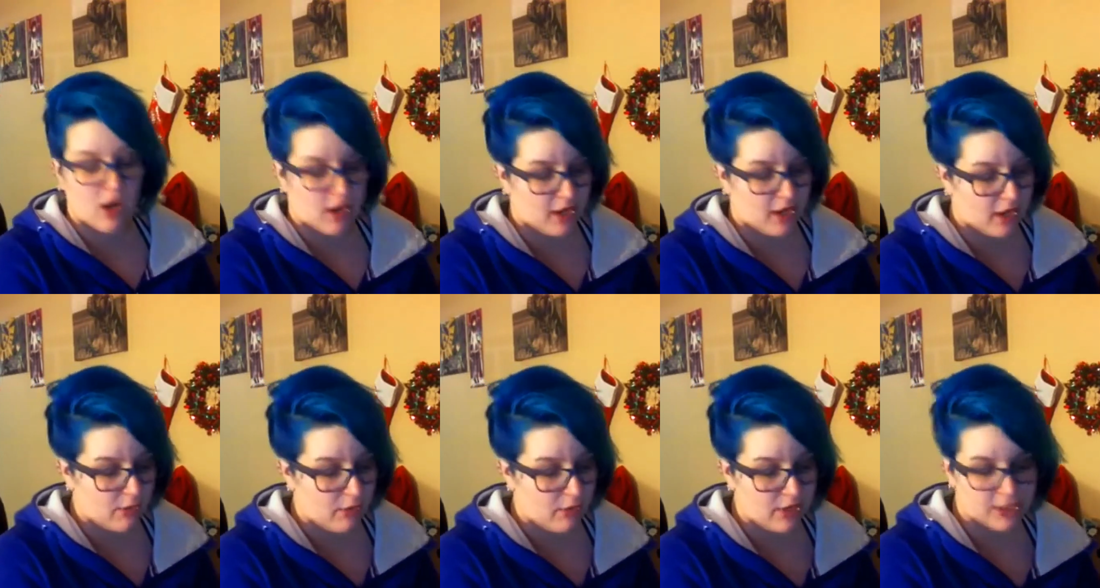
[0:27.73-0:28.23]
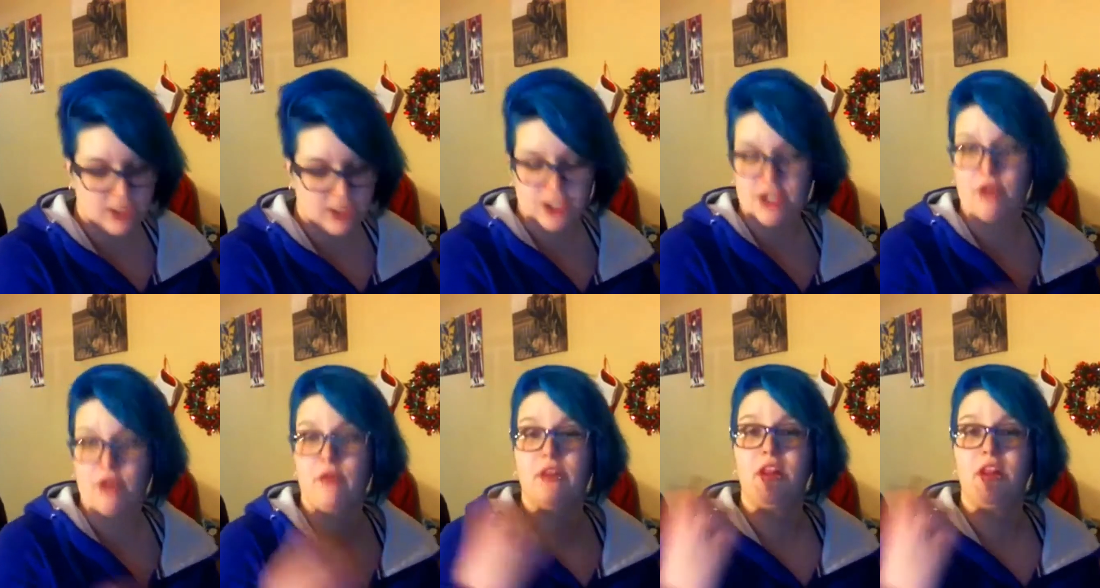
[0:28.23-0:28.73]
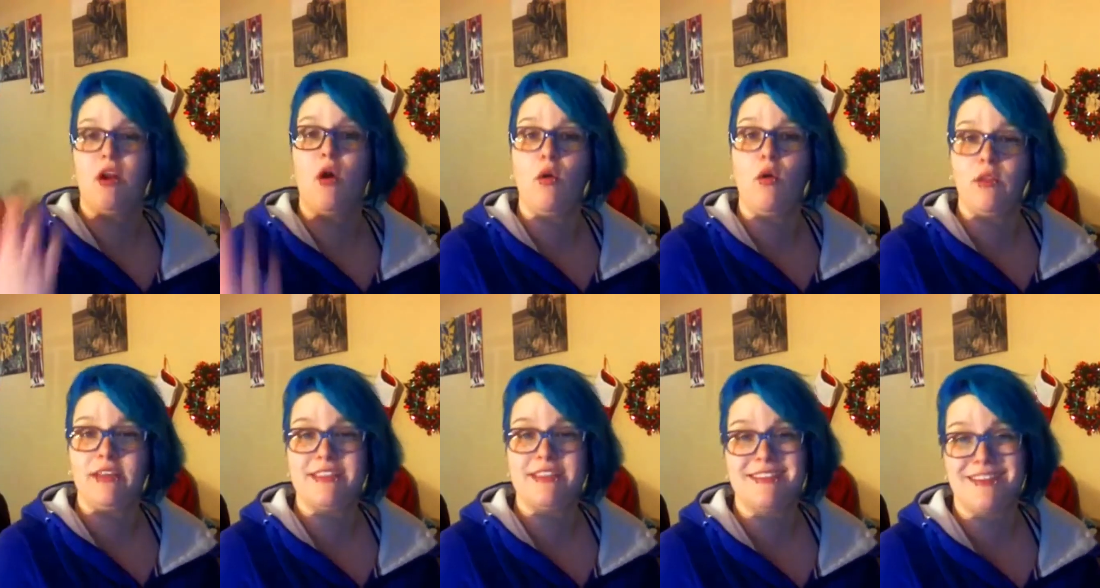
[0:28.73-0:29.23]
and I wanted to show her that
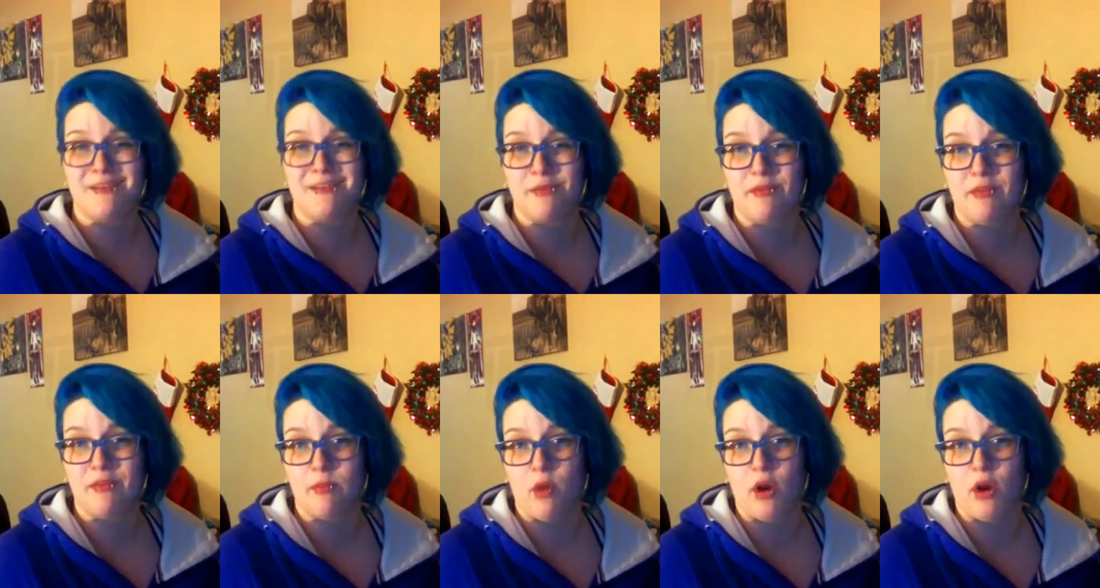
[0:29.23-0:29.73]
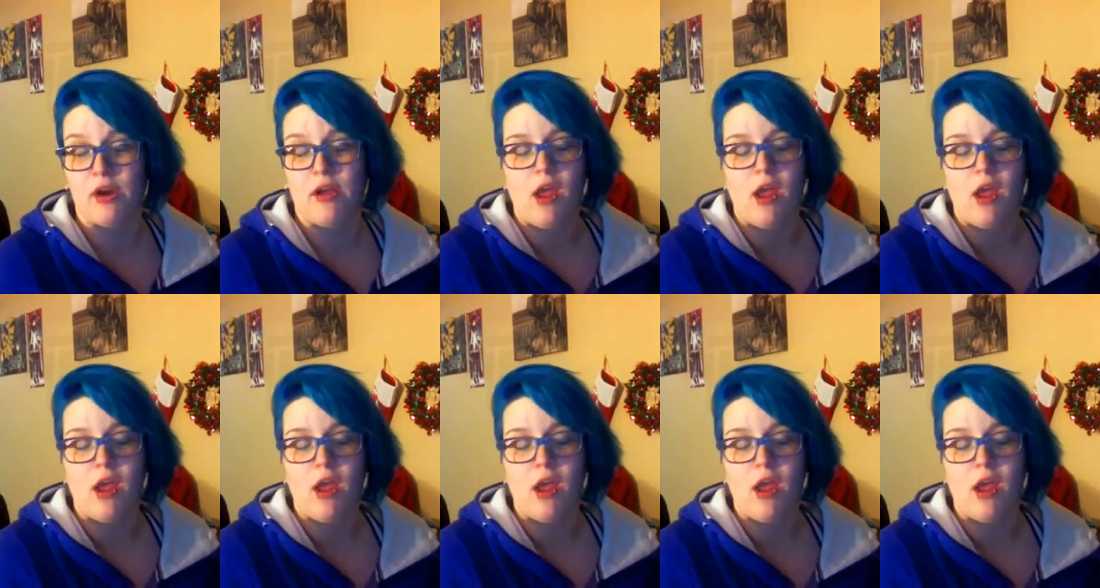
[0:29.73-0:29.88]
only some of them are.